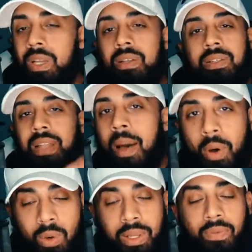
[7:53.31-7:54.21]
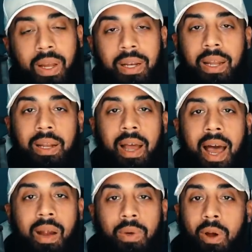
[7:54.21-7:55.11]
Stop holding Fight Night in a
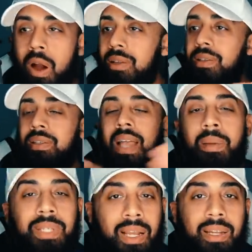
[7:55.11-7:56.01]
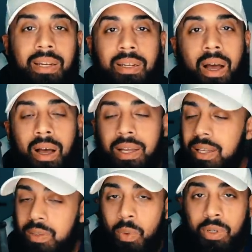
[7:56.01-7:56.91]
high regard. Stop telling uh,
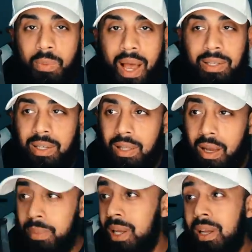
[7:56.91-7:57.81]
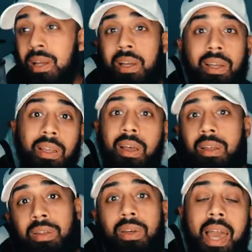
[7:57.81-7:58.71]
Esports Boxing Club,
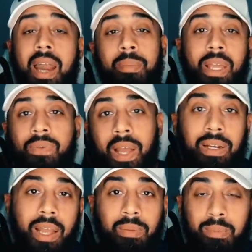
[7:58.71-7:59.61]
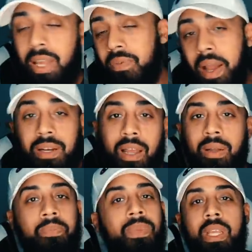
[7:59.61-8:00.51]
you gotta make Fight Night, make Fight
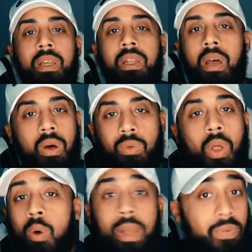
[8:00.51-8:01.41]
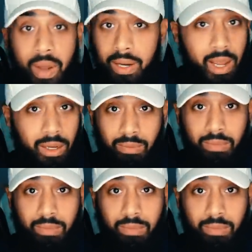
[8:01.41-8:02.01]
Night. No, don't make Fight Night.